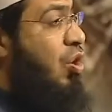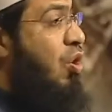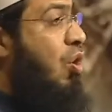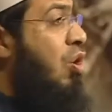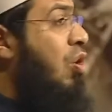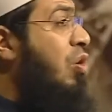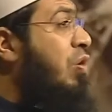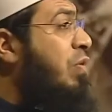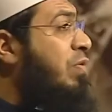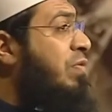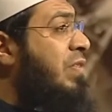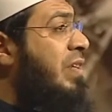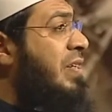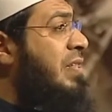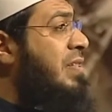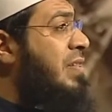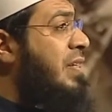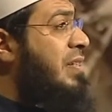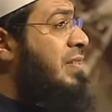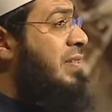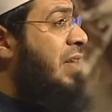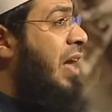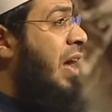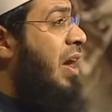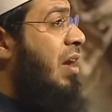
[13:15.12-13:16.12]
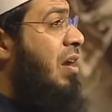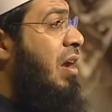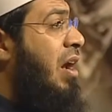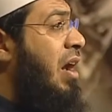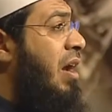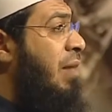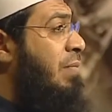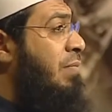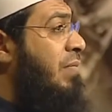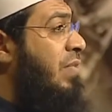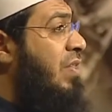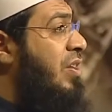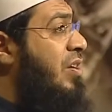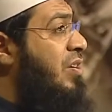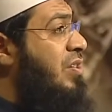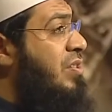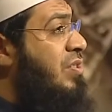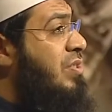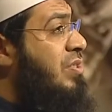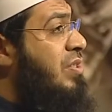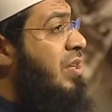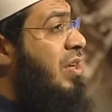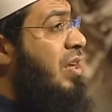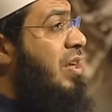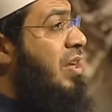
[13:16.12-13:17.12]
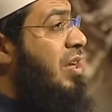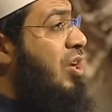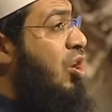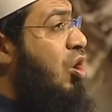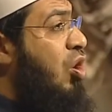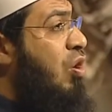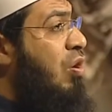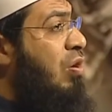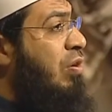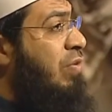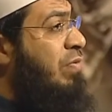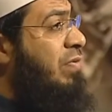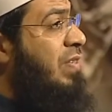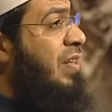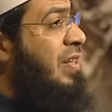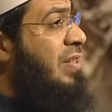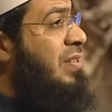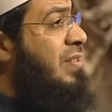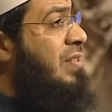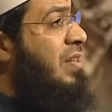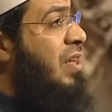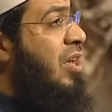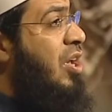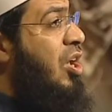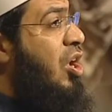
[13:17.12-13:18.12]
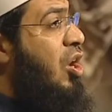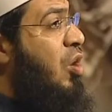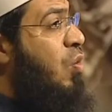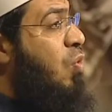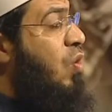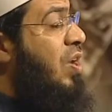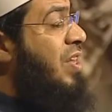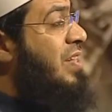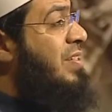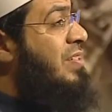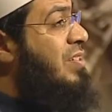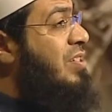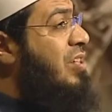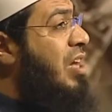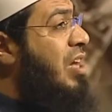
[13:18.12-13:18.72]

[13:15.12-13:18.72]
All of this is haram. All of this is